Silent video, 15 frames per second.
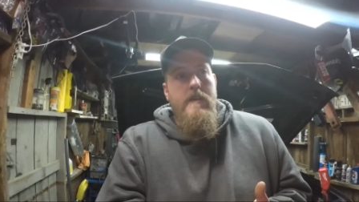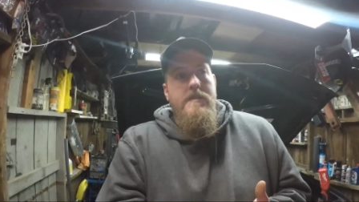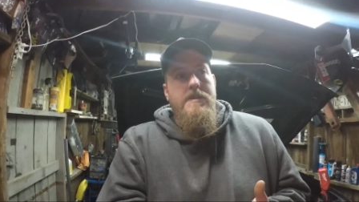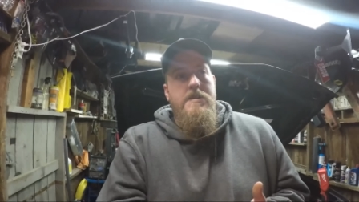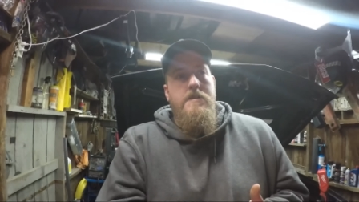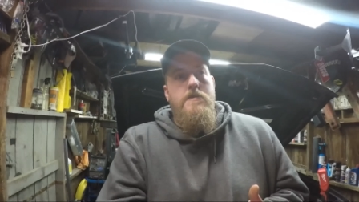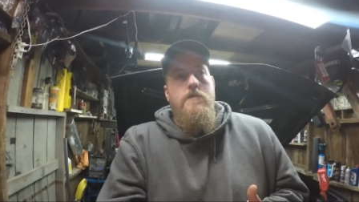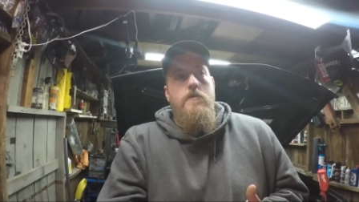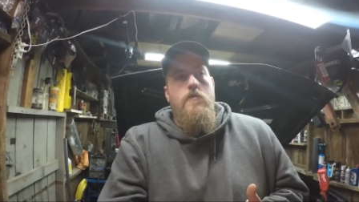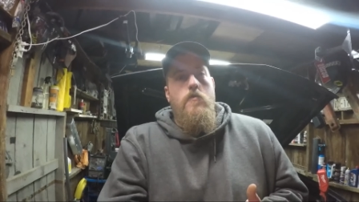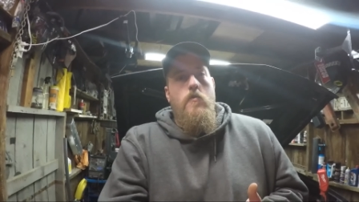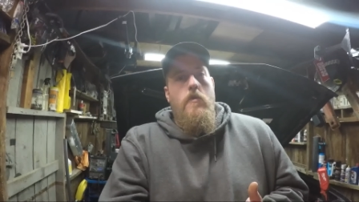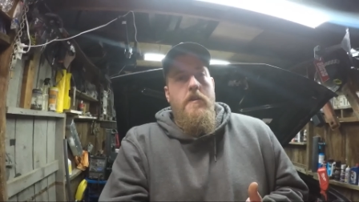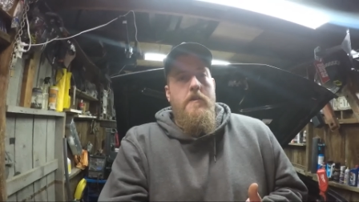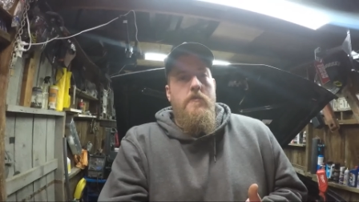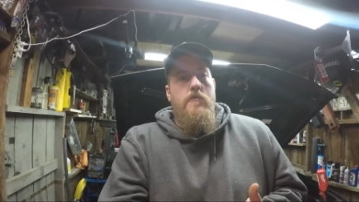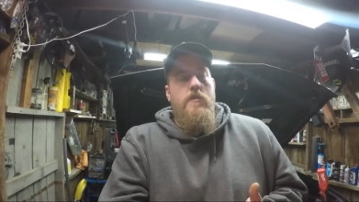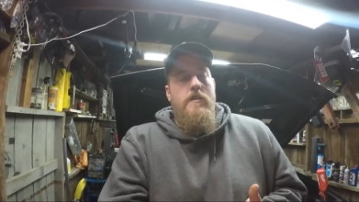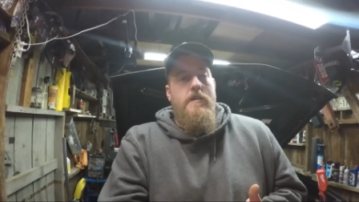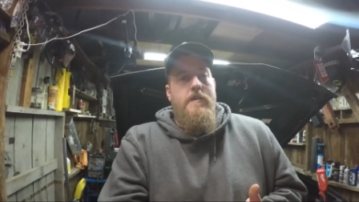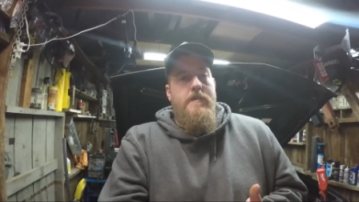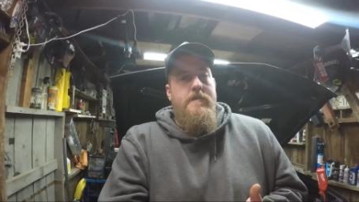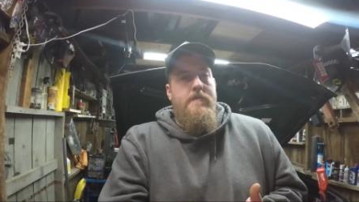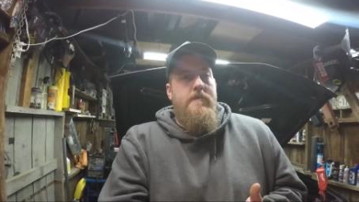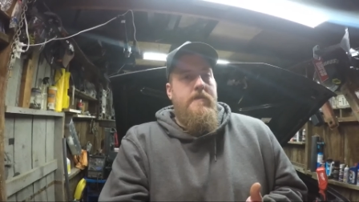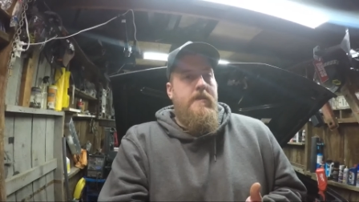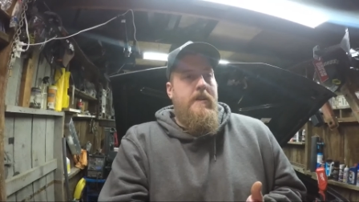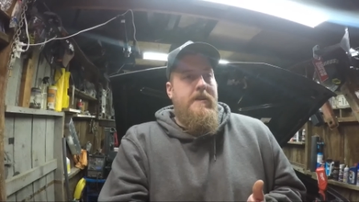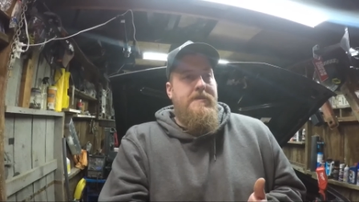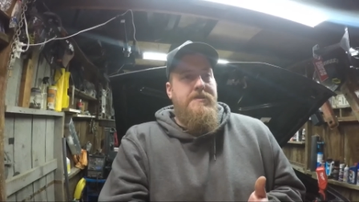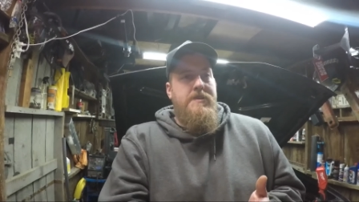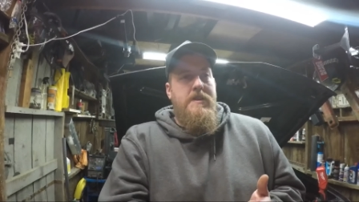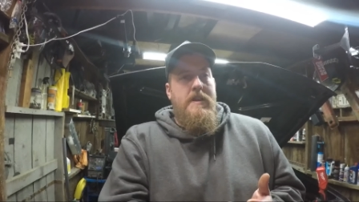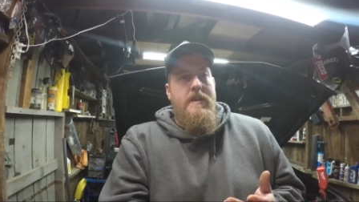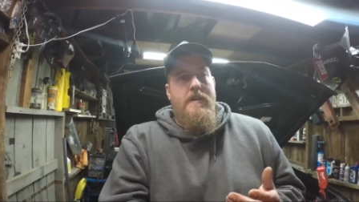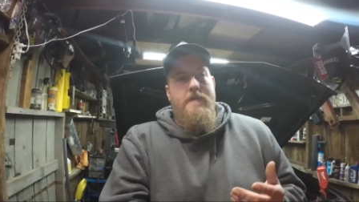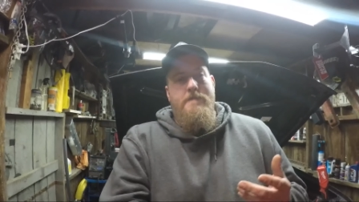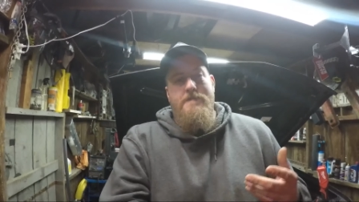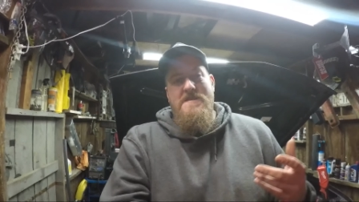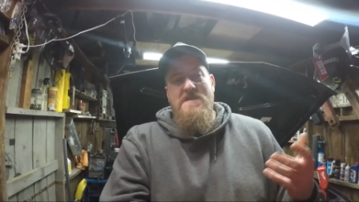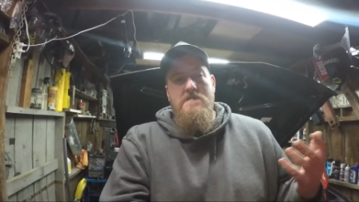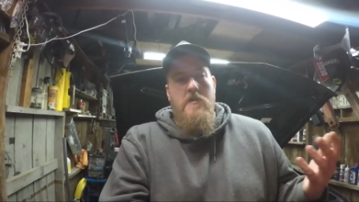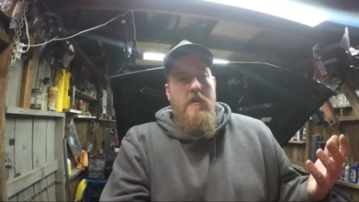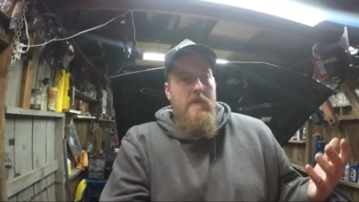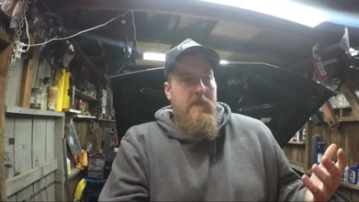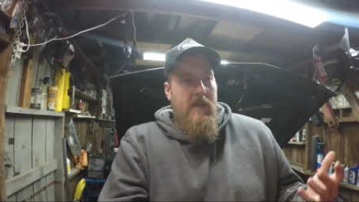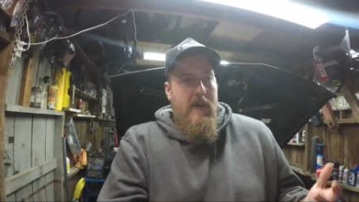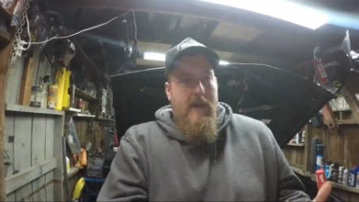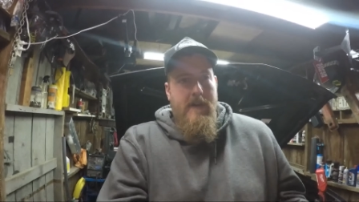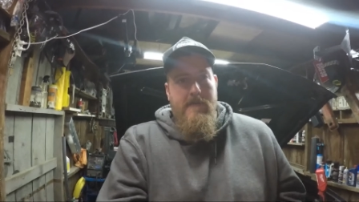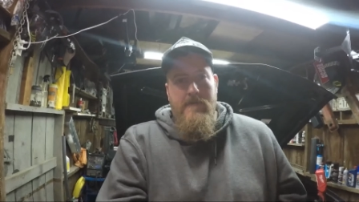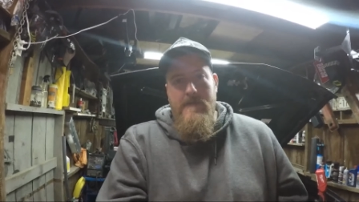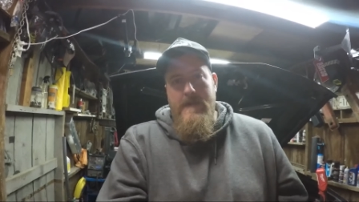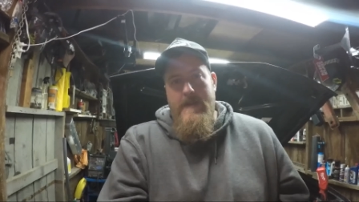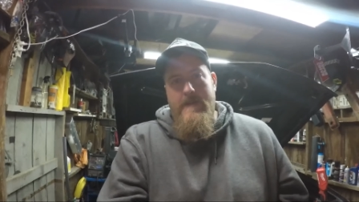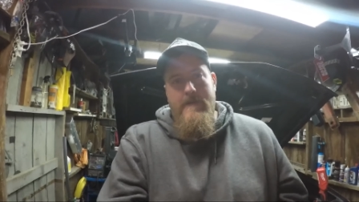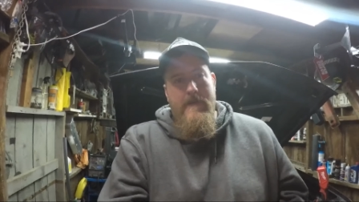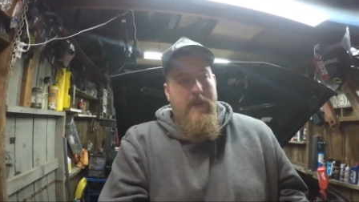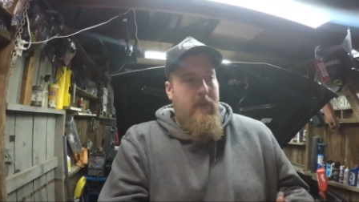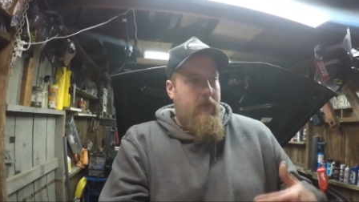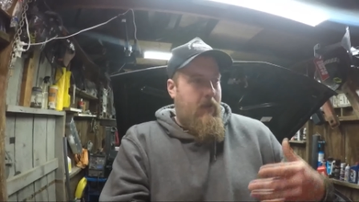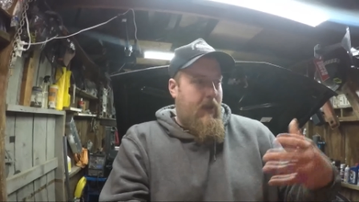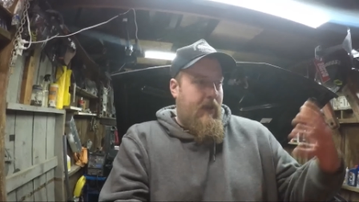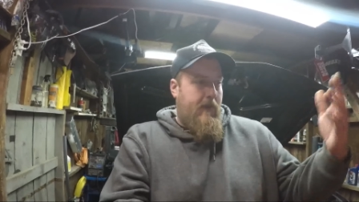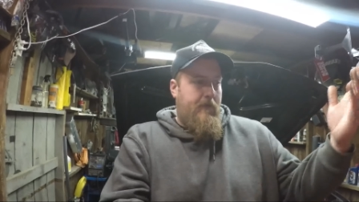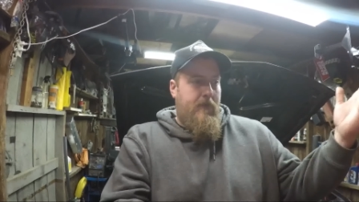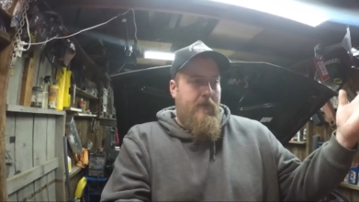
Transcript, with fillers: to want to run a GM small block when you, you know you have